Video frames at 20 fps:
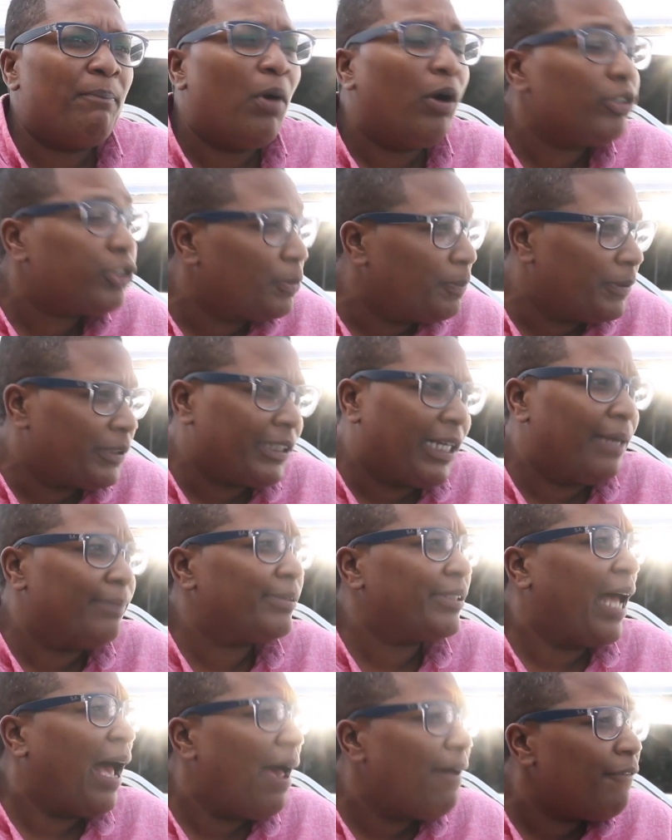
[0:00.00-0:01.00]
multiple
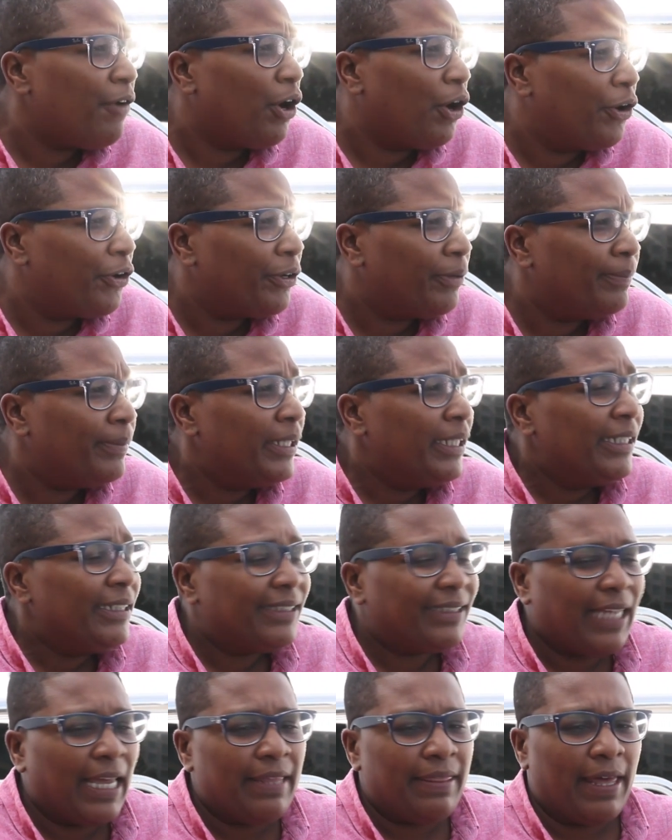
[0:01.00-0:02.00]
times. I've heard him
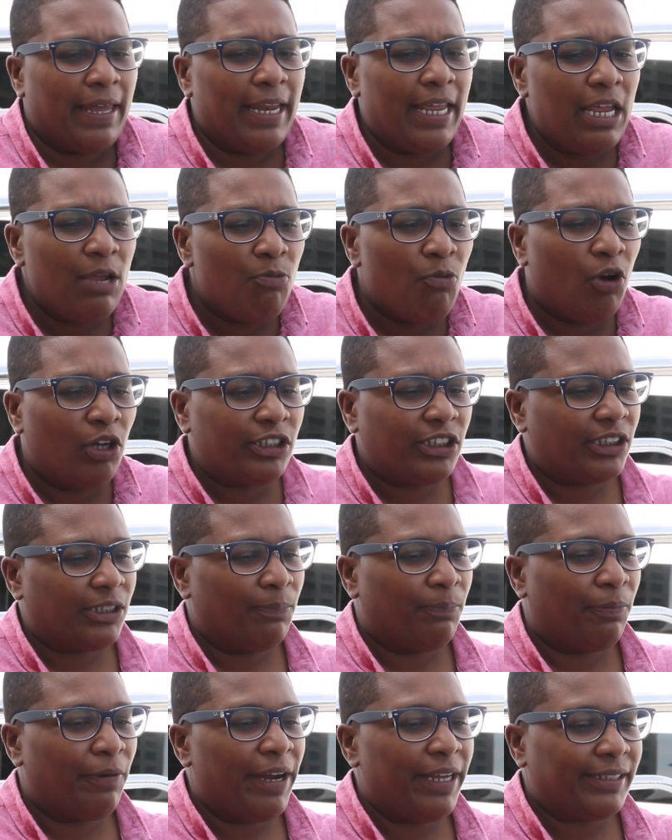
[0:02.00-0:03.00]
say that he wants
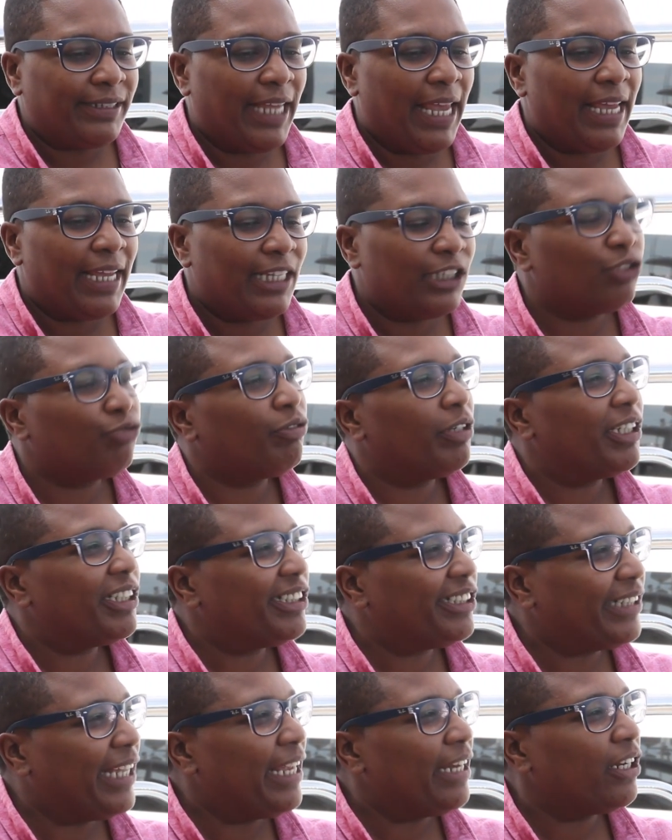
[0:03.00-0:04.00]
to take his real
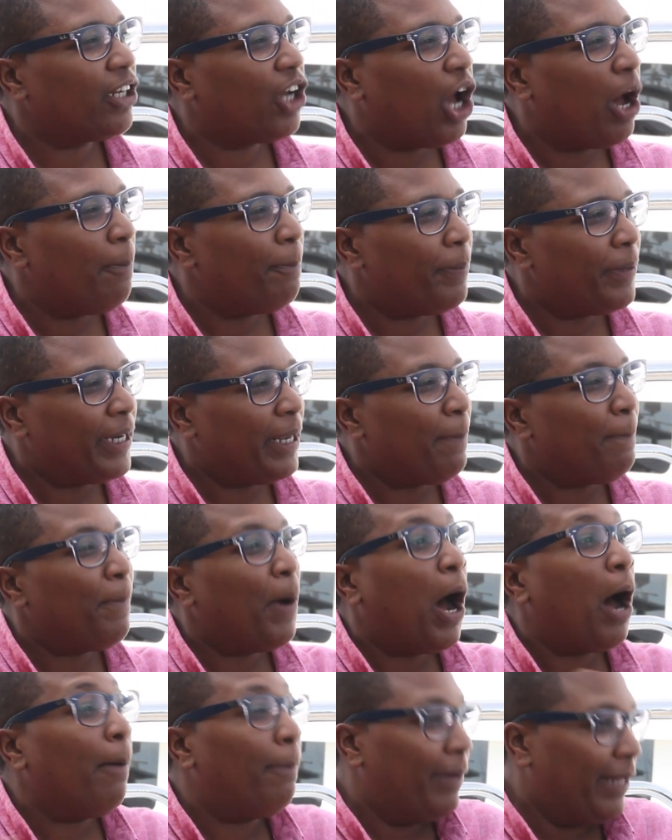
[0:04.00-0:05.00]
estate company
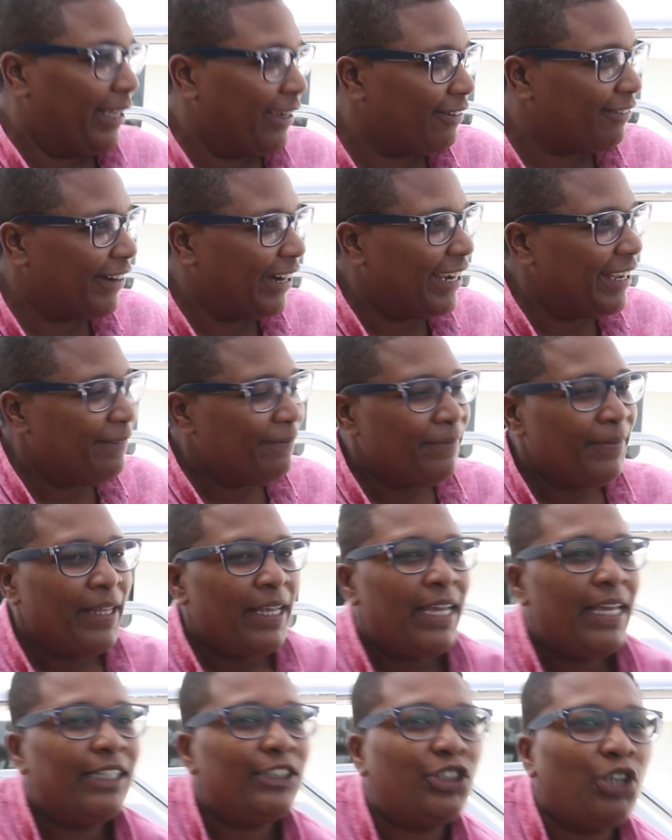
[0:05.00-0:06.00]
public, right? right?
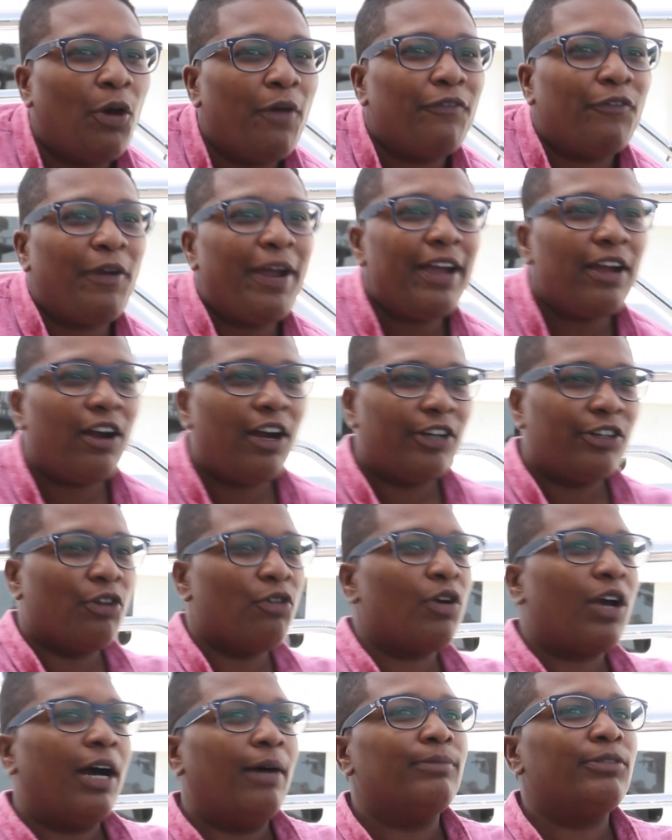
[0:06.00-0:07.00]
So if Grant
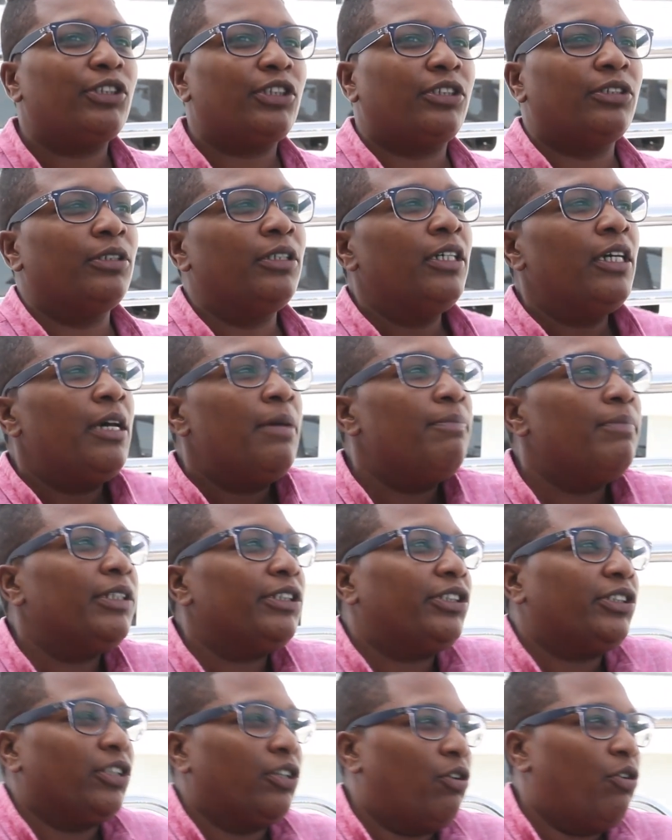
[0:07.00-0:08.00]
Cardone comes to
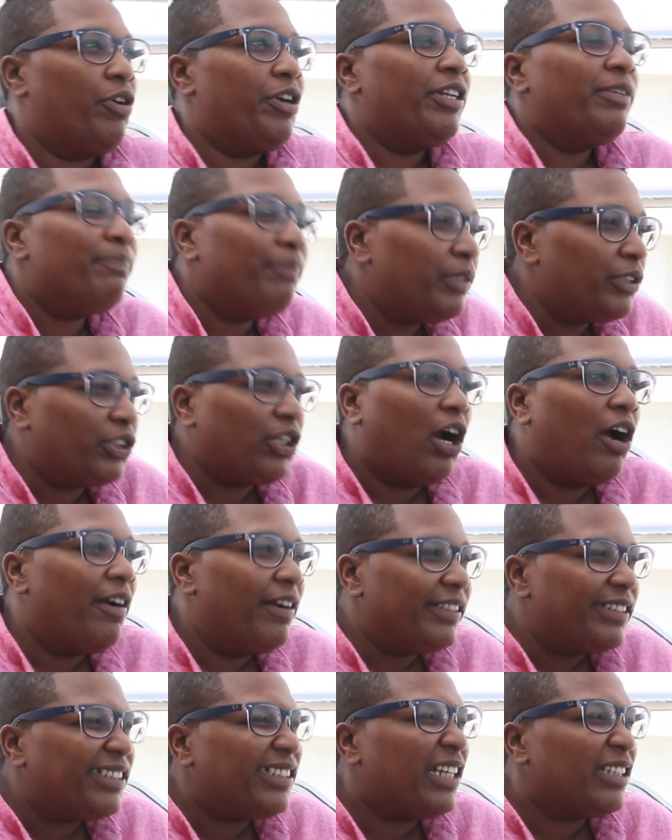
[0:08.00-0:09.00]
Mr. Gordon
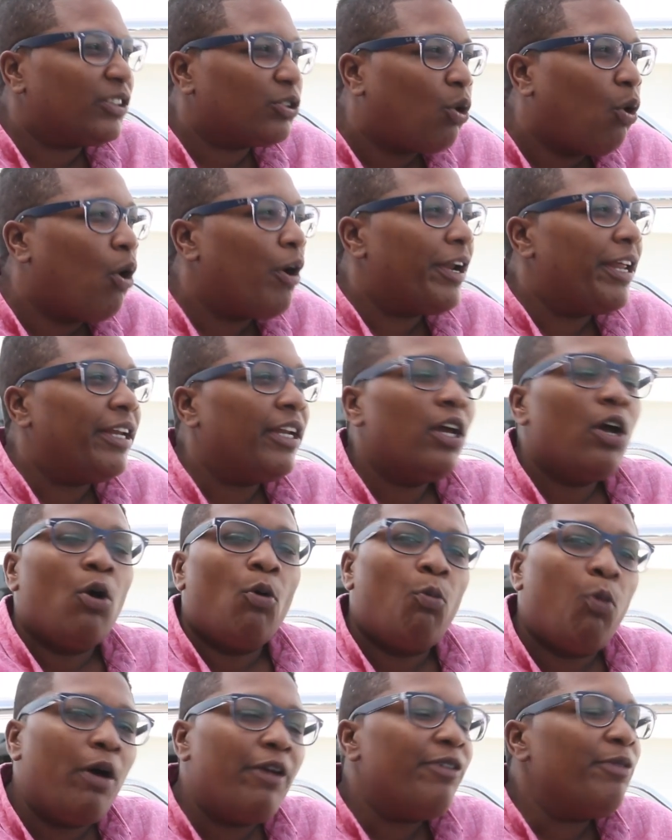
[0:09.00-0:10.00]
Bizar and says, Gordon,
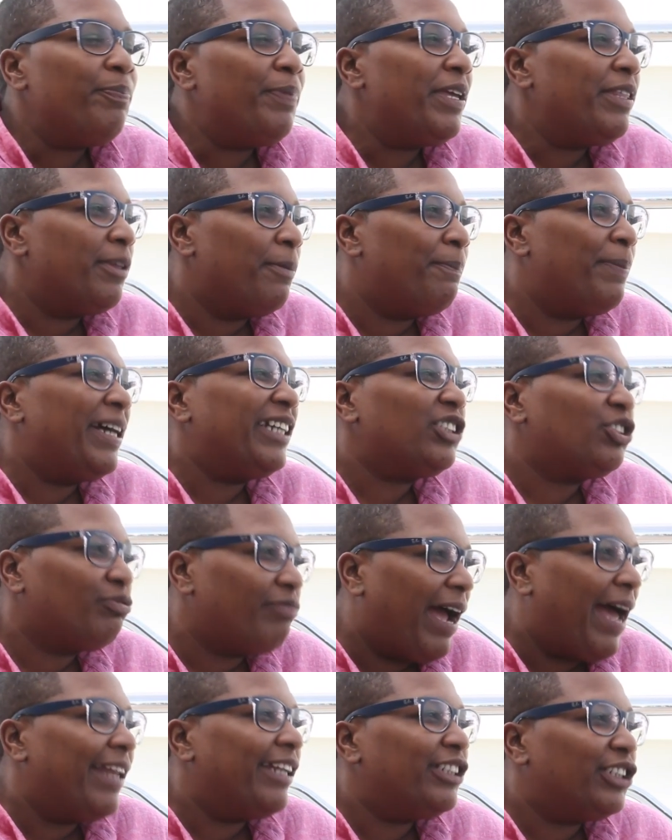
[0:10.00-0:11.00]
what would be the best
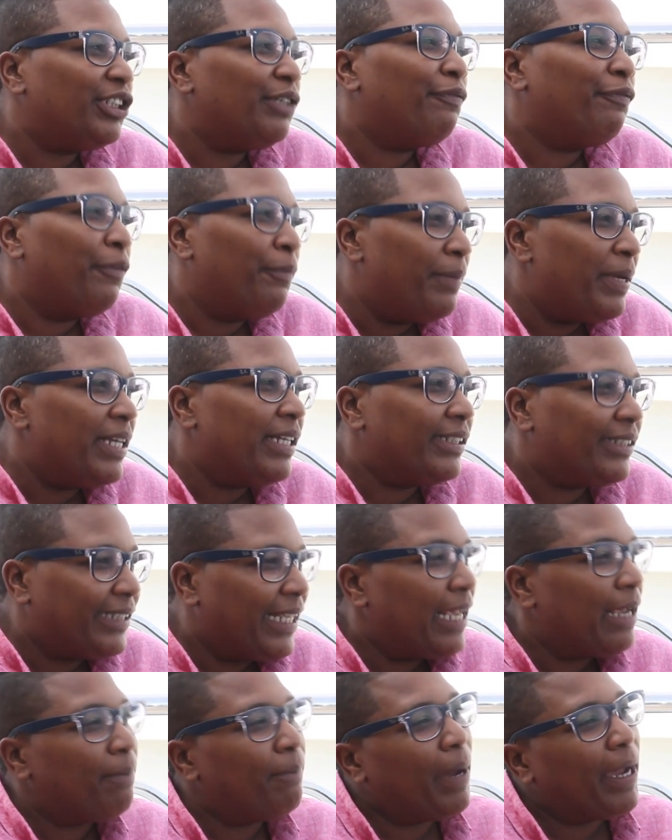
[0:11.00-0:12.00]
strategy for me to
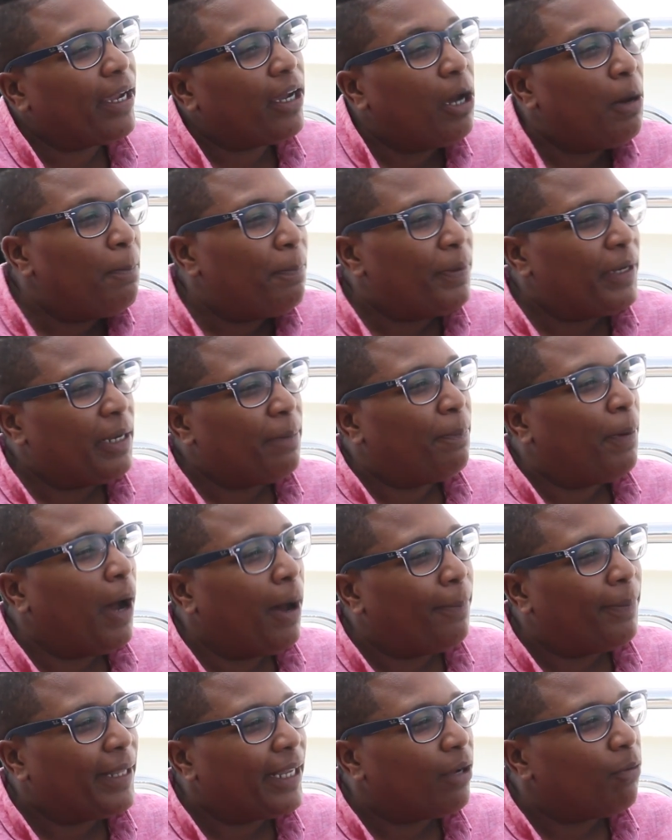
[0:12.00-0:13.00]
take my company
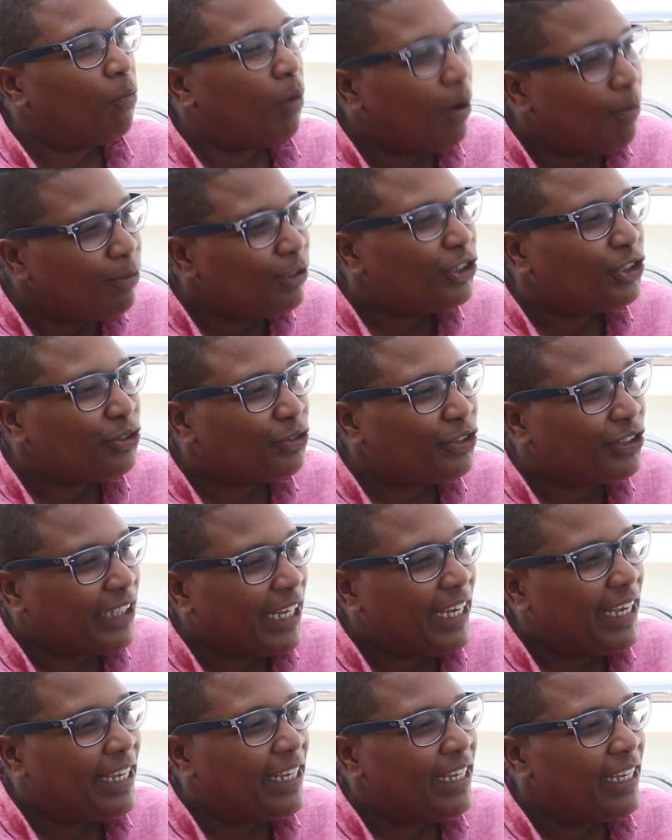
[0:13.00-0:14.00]
public? What would you
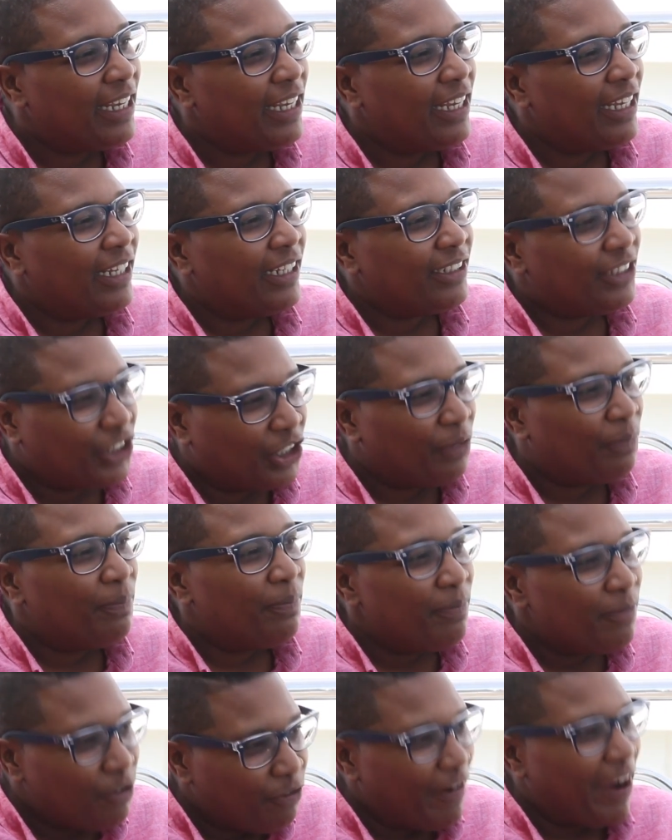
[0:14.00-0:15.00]
say? to
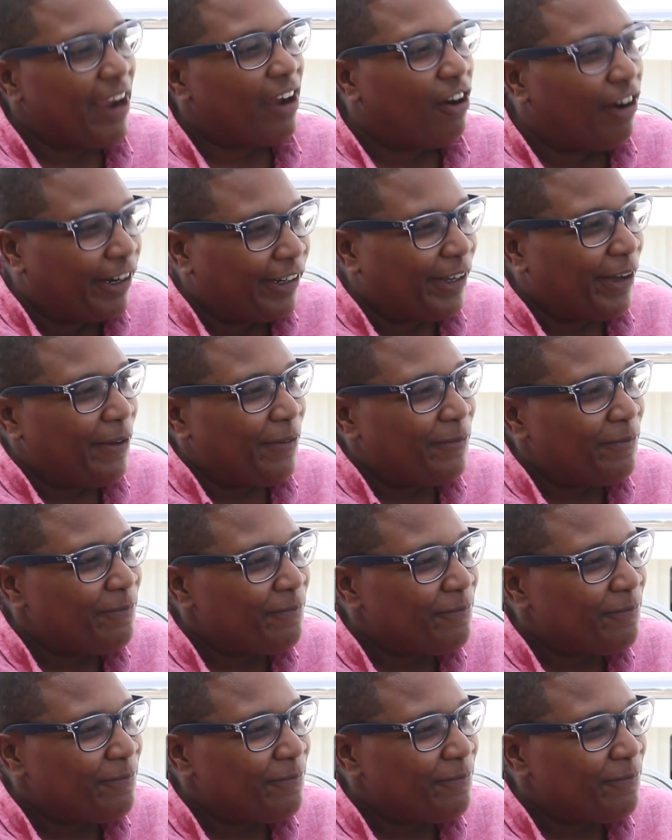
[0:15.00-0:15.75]
Grant Cardone?